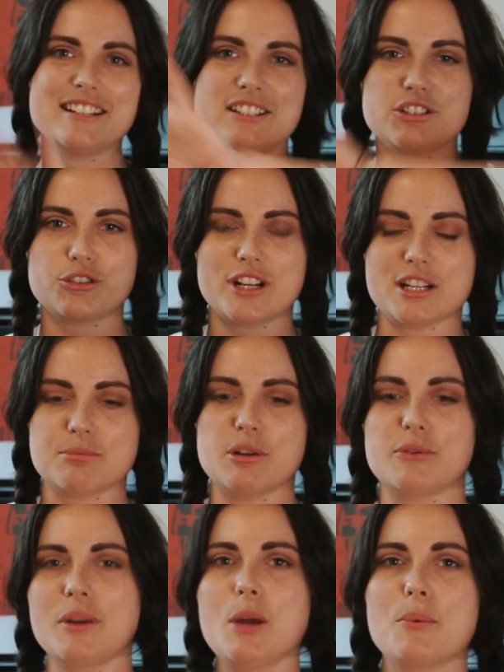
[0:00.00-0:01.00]
Strange
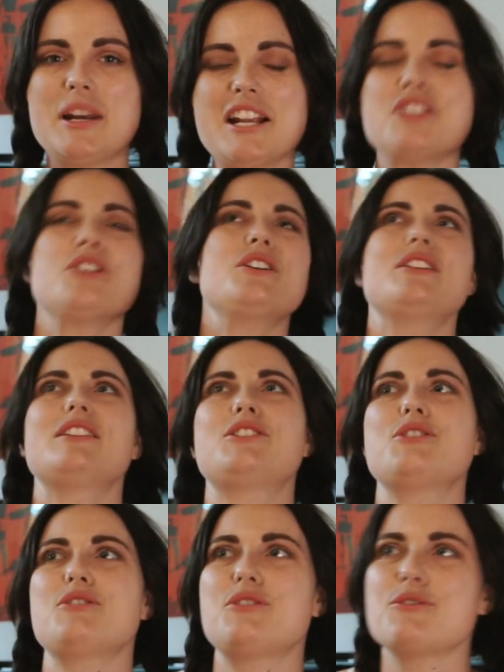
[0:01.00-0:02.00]
move. We need to
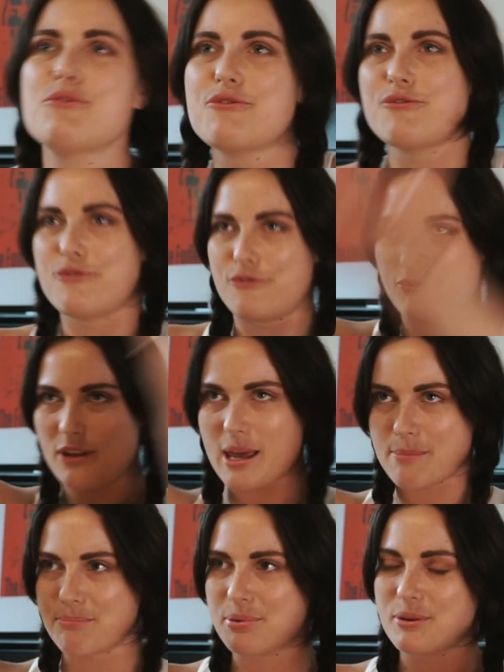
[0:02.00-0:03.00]

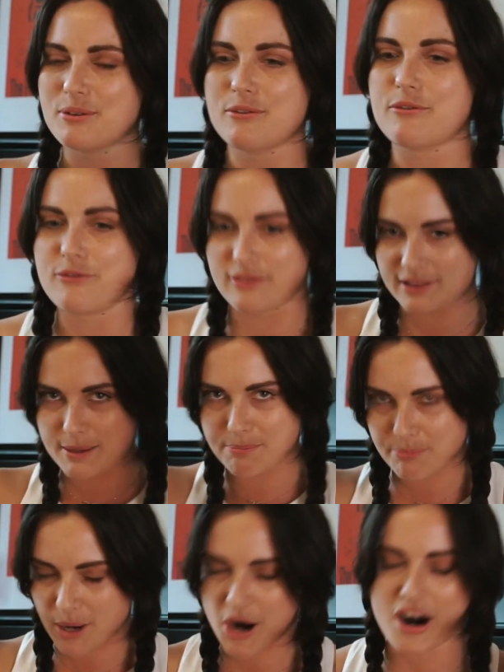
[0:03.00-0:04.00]
flip
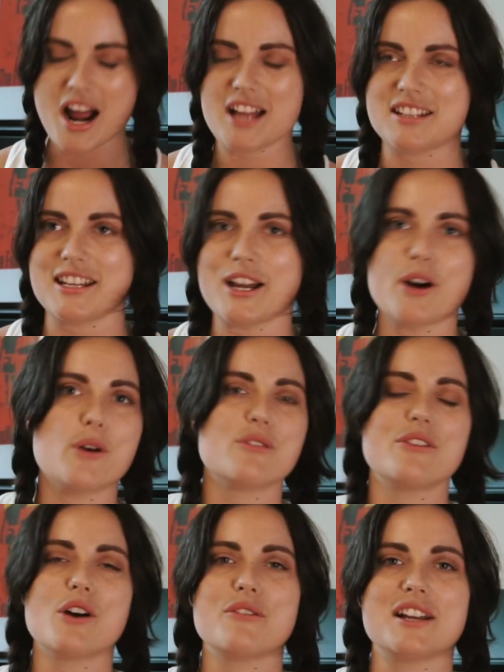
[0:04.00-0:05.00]
our idea
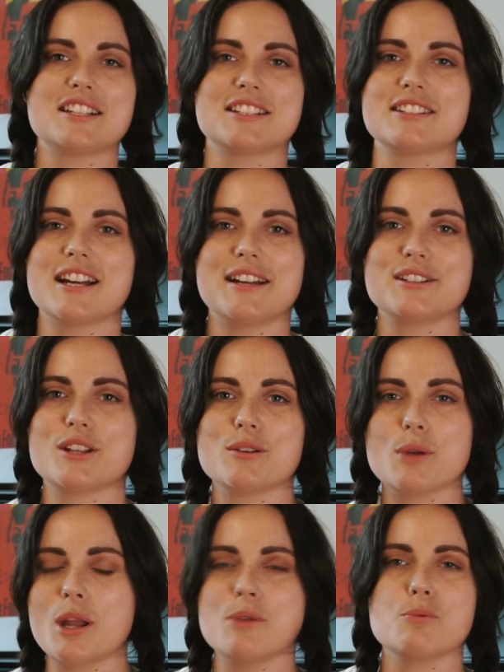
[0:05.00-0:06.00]
of exercise
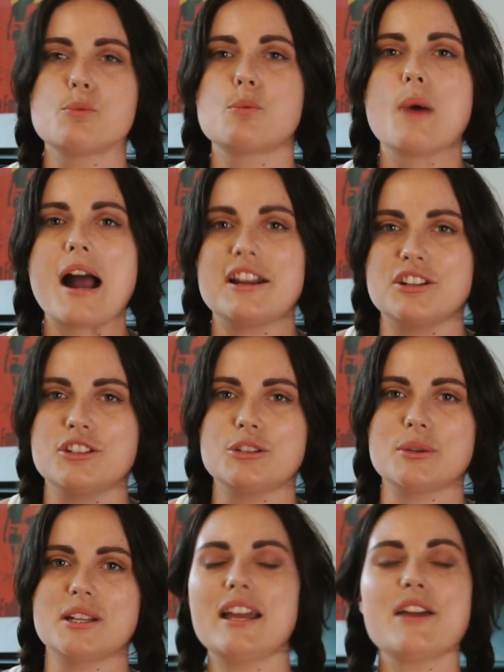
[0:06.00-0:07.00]
and why to do
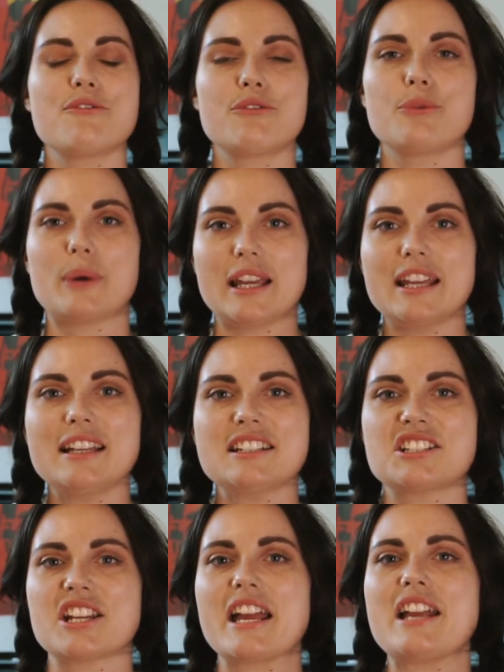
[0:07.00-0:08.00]
it. If
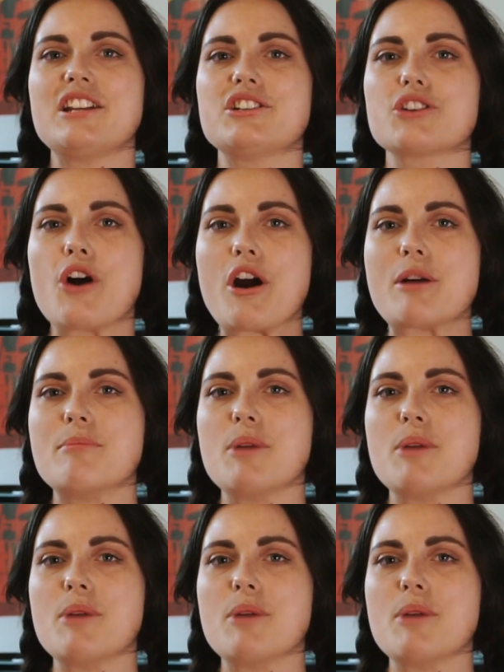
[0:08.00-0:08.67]
we change our